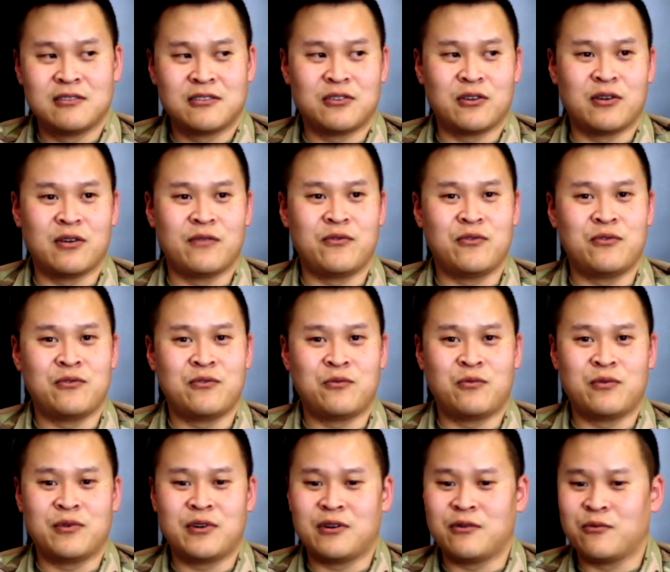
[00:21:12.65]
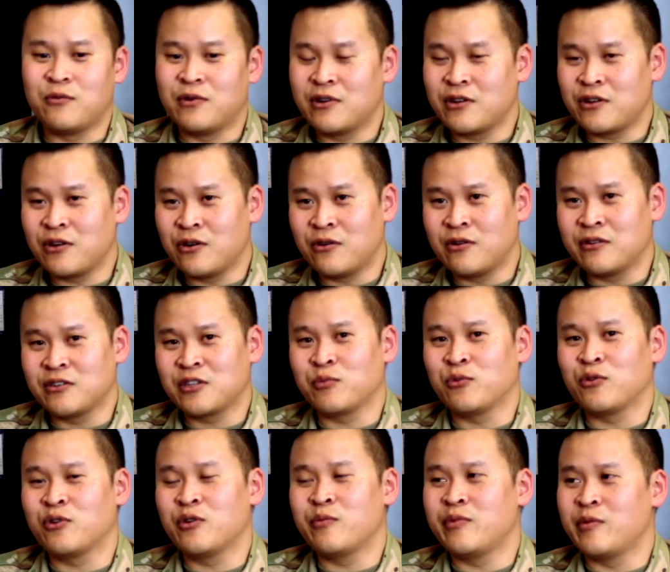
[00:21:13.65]
So if you want to go
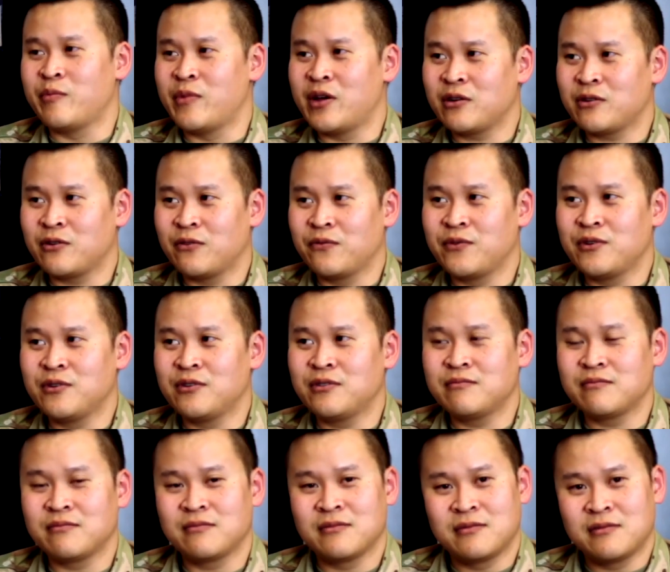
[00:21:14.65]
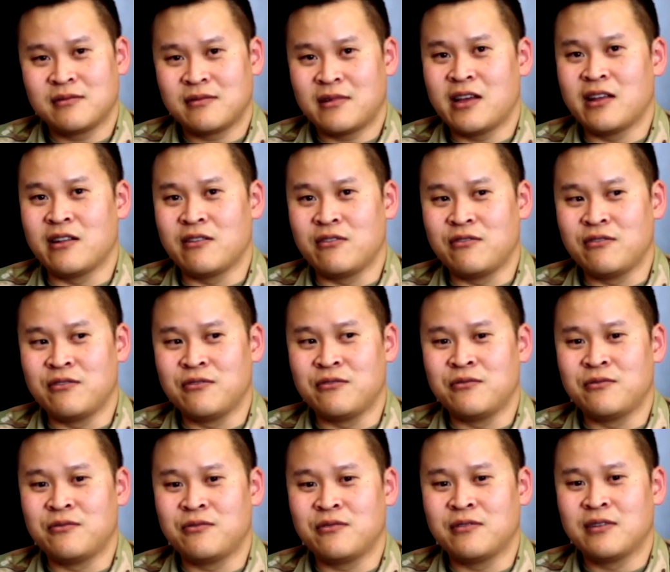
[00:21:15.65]
explore the medical field and
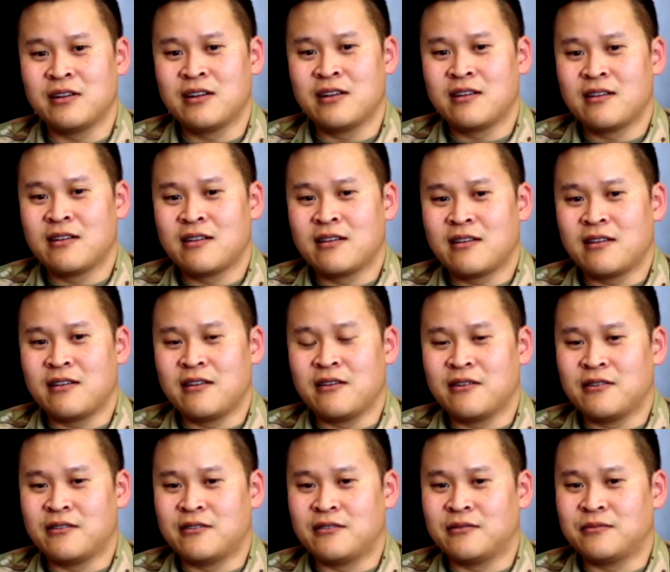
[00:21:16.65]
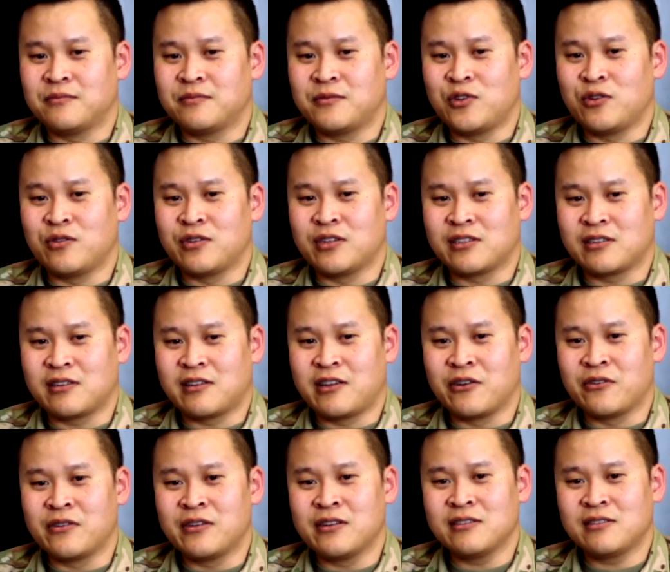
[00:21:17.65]
you know, you're just
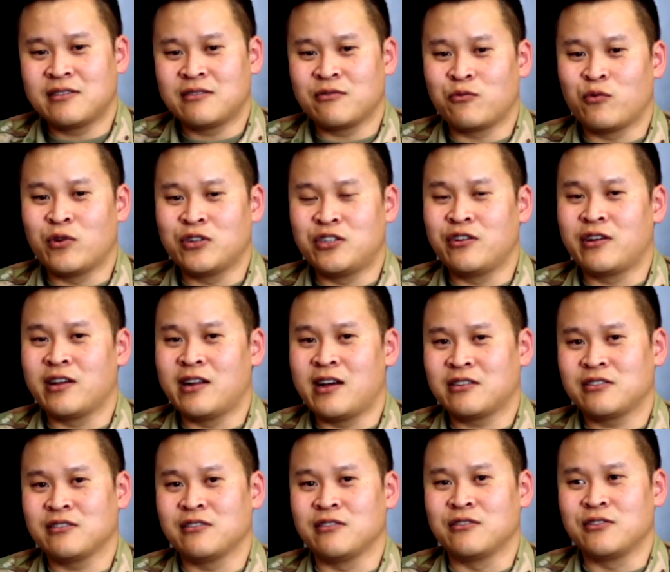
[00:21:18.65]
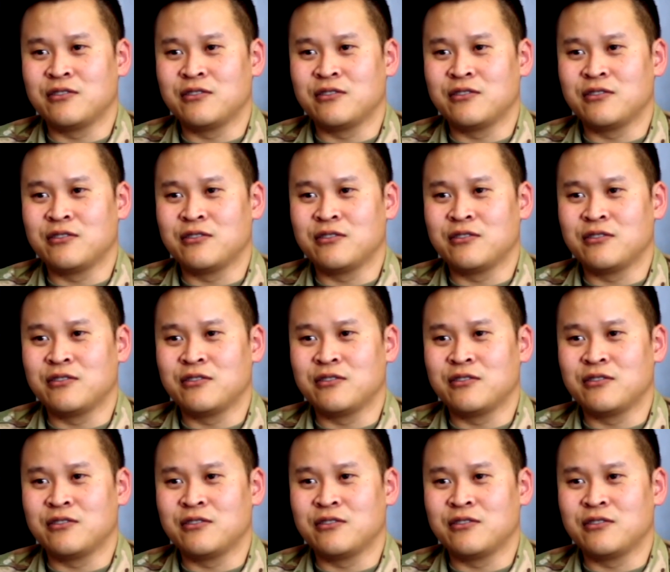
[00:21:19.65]
curious of what you can actually